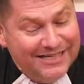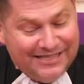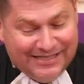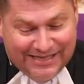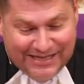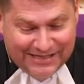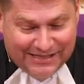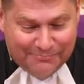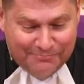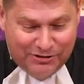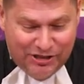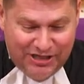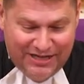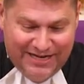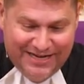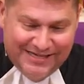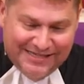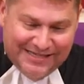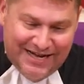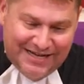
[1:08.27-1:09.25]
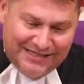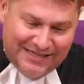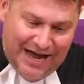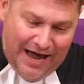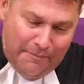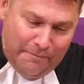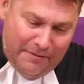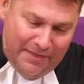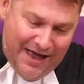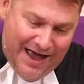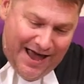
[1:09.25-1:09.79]
Let's get some cheese on
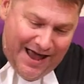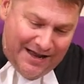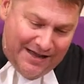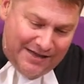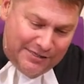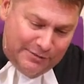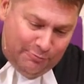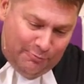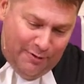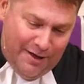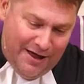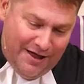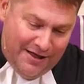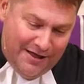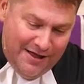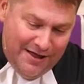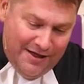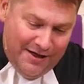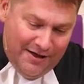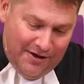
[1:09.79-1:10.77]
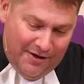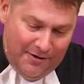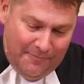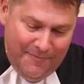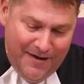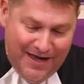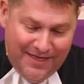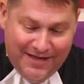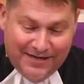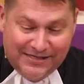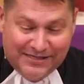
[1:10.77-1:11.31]
top of that as well. Oh,
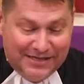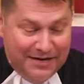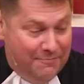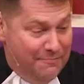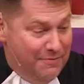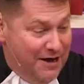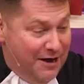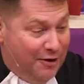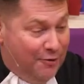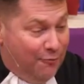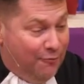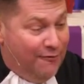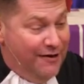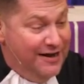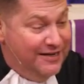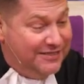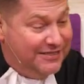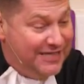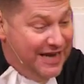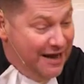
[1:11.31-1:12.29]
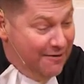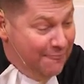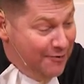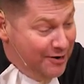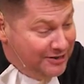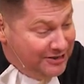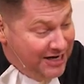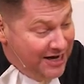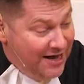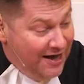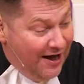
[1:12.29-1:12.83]
man, this is going to be a great
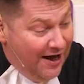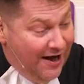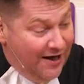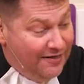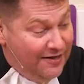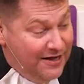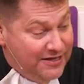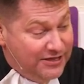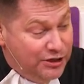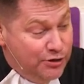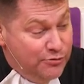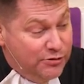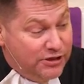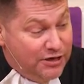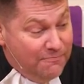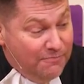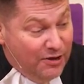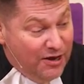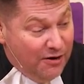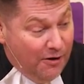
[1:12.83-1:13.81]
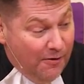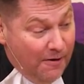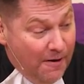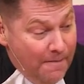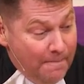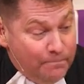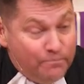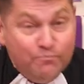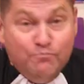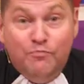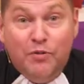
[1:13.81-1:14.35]
sandwich. Let's do some little
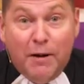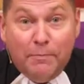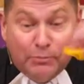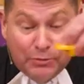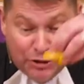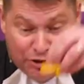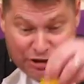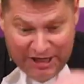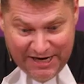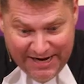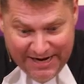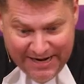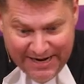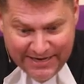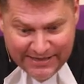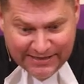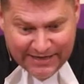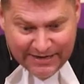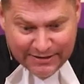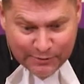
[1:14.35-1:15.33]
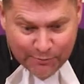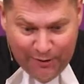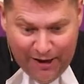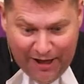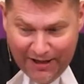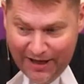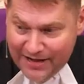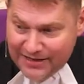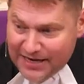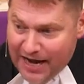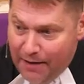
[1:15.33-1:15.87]
pepperoncinis as
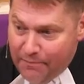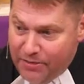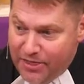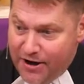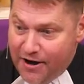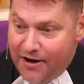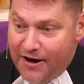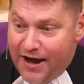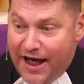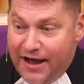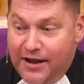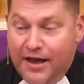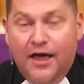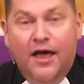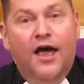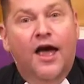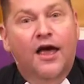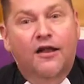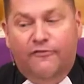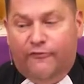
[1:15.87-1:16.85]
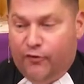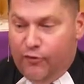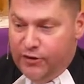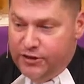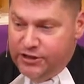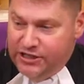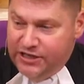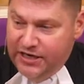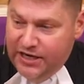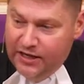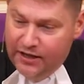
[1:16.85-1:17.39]
well on top of there. And of
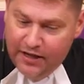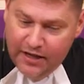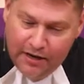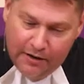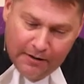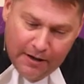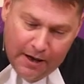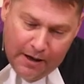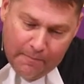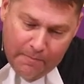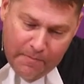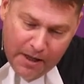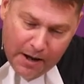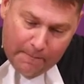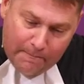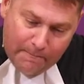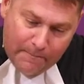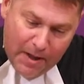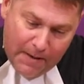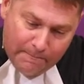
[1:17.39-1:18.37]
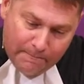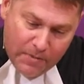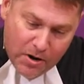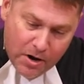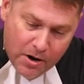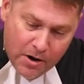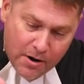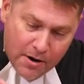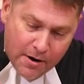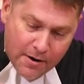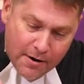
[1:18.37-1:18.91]
course, you need a little bit of
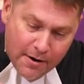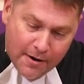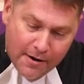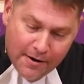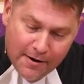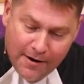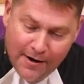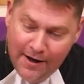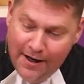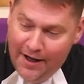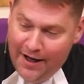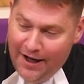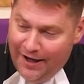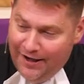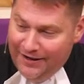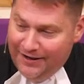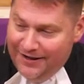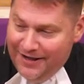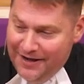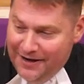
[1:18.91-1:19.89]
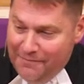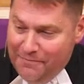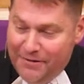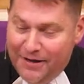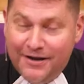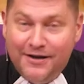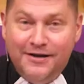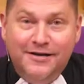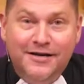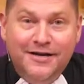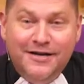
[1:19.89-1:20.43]
pepper, a little
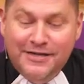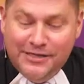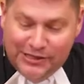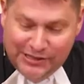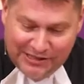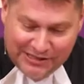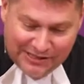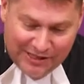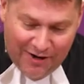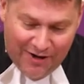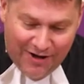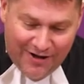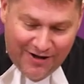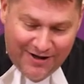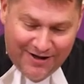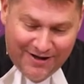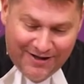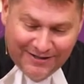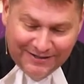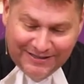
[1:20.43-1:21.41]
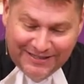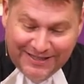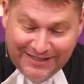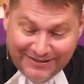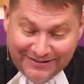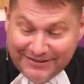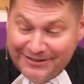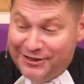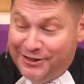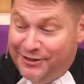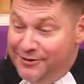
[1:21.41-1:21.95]
bit of salt.
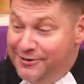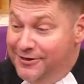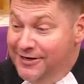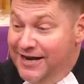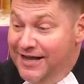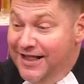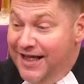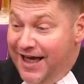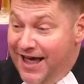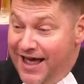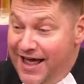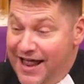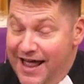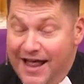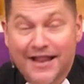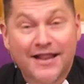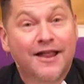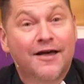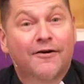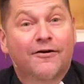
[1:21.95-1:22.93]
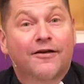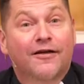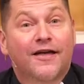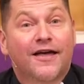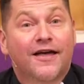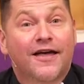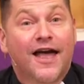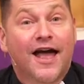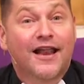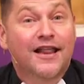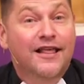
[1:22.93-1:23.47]
True? And
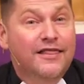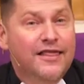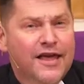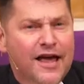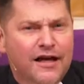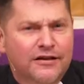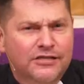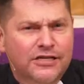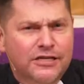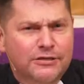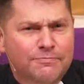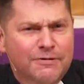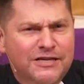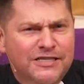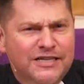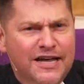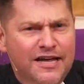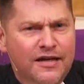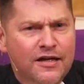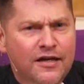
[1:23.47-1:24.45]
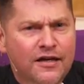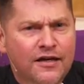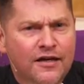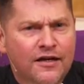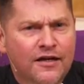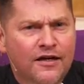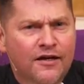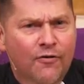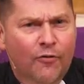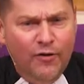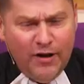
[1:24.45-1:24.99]
anything else that's missing?
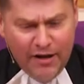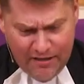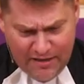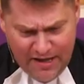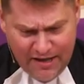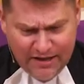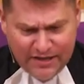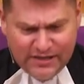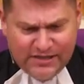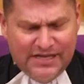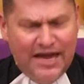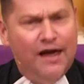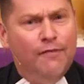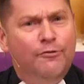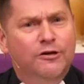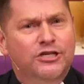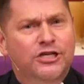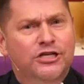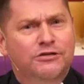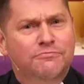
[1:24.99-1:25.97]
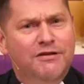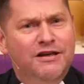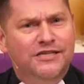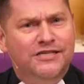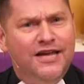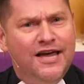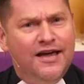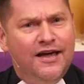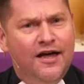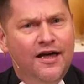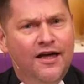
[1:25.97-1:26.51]
What do you think this sandwich is
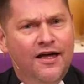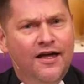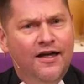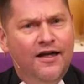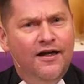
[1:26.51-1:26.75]
missing?